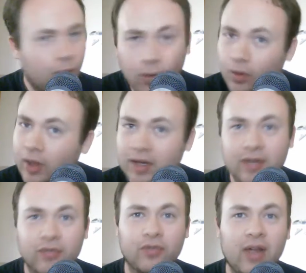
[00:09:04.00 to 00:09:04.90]
whole lot of
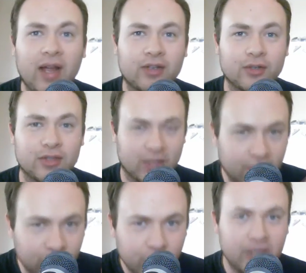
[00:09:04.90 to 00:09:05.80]
different factors that
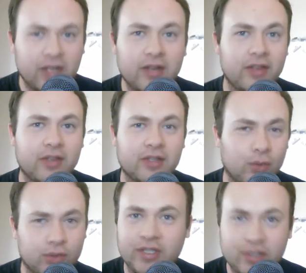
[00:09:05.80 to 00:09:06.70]
can feed into this
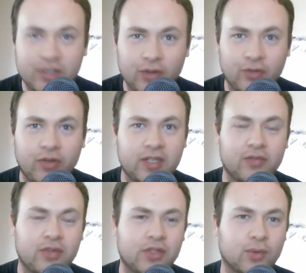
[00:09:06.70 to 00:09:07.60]
whole seasonal
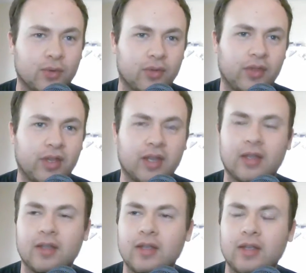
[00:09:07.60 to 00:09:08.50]
affective disorder
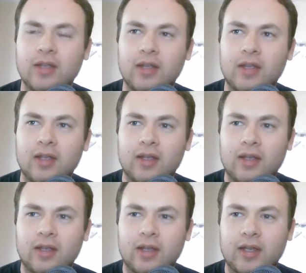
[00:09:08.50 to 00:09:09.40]
thing.
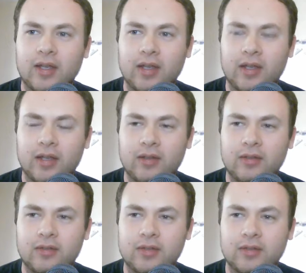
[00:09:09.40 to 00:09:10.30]

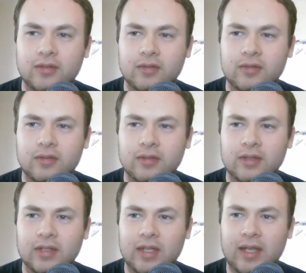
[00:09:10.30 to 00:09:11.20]
And
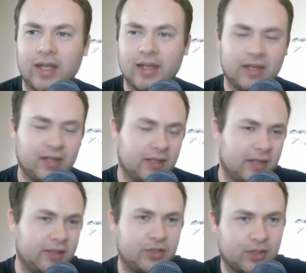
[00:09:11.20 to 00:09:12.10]
uh, again,
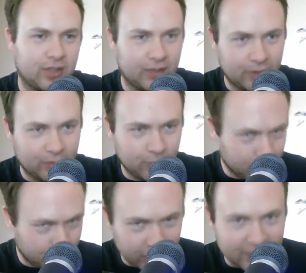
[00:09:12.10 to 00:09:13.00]
I just kind of
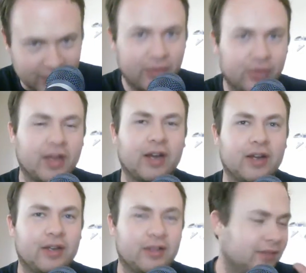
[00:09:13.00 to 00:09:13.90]
want to put this out
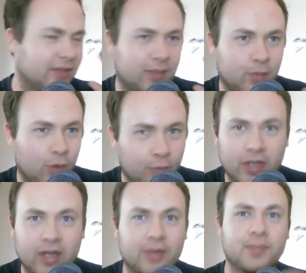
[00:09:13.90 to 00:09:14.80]
there, and I'm
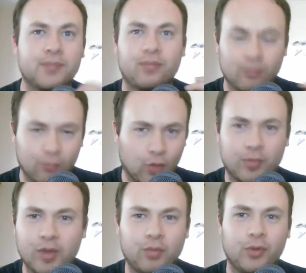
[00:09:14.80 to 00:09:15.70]
hoping more
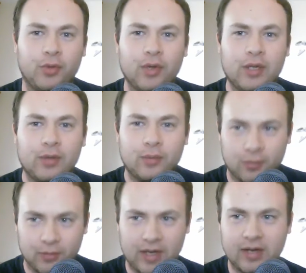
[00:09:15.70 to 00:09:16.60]
people
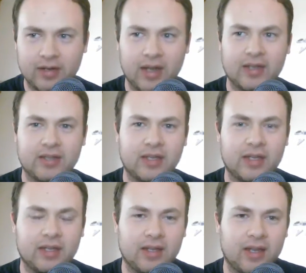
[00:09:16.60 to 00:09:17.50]
will recognize
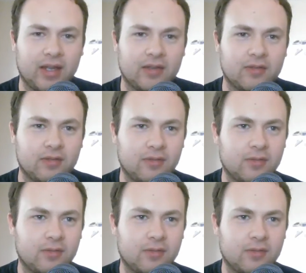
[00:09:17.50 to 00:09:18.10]
it and